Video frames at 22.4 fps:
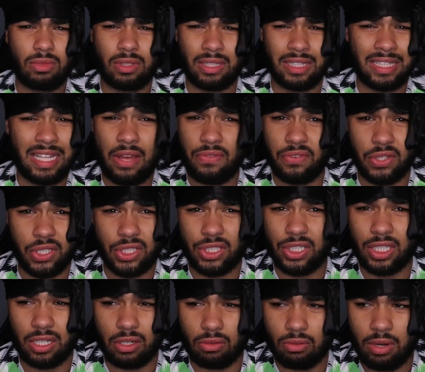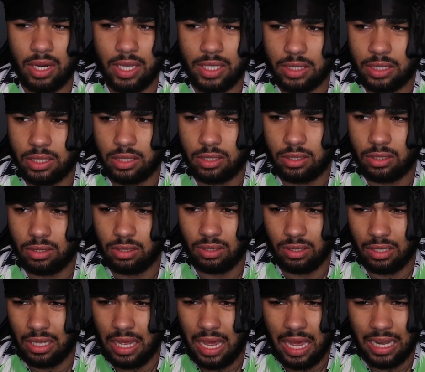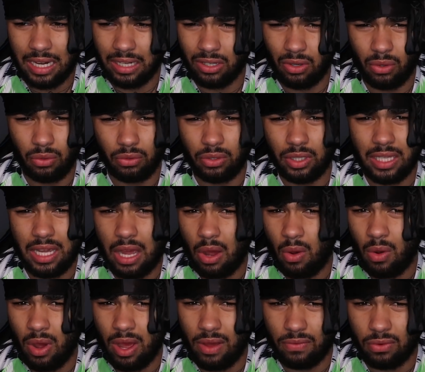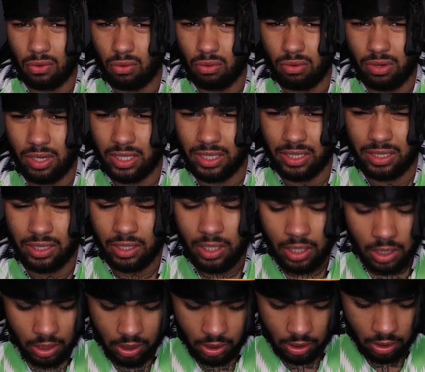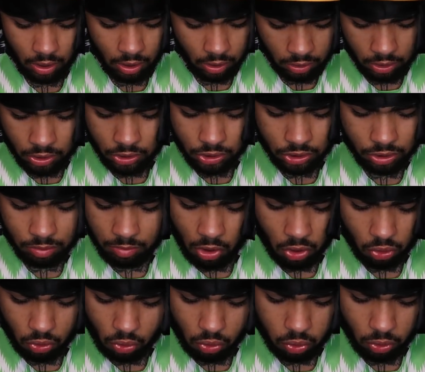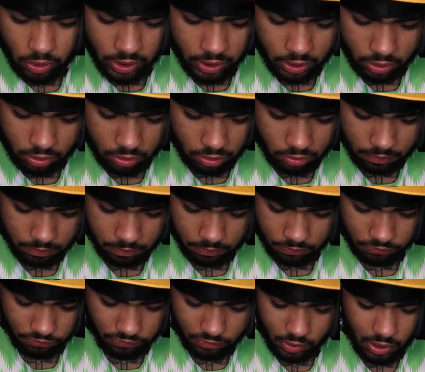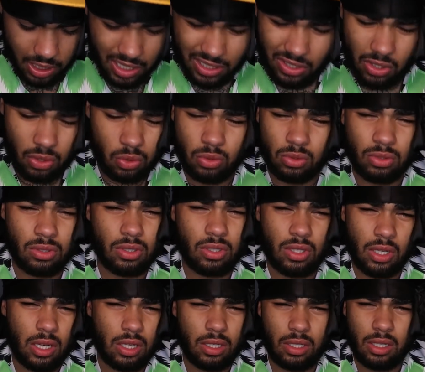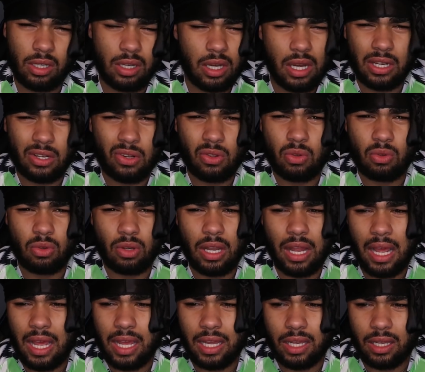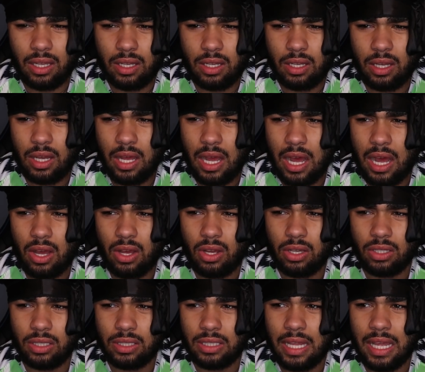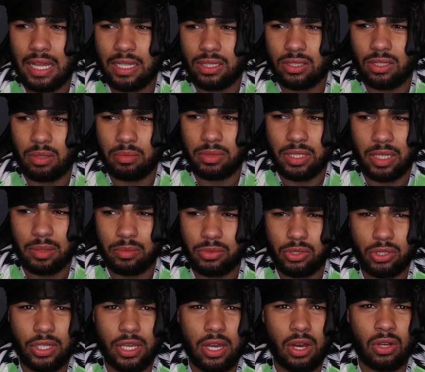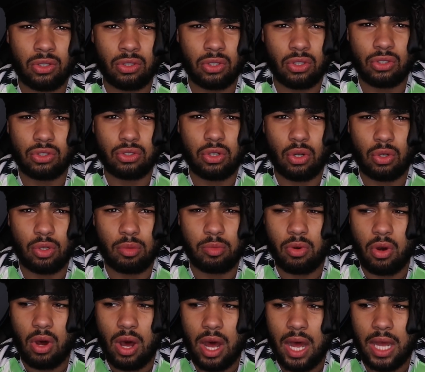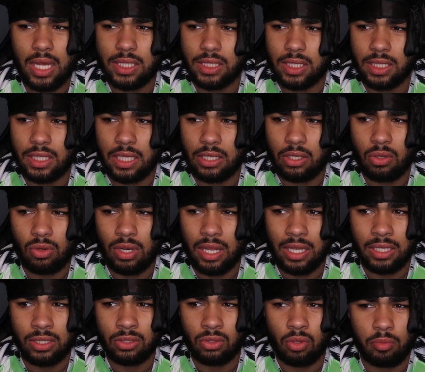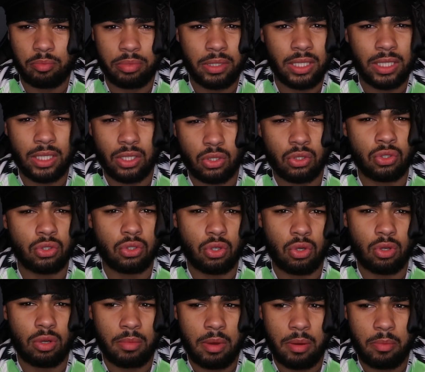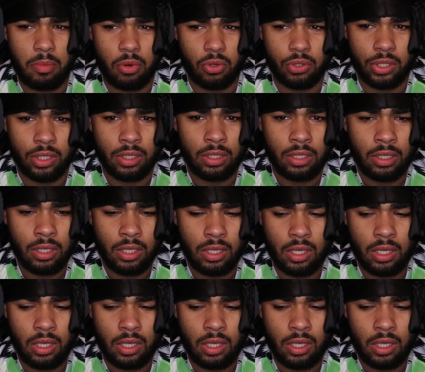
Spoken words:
Never cigarettes, and I don't think I'll ever really smoke weed. I don't like, I heard that sometimes you get uncontrollable highs, and I don't like not being in control of my body.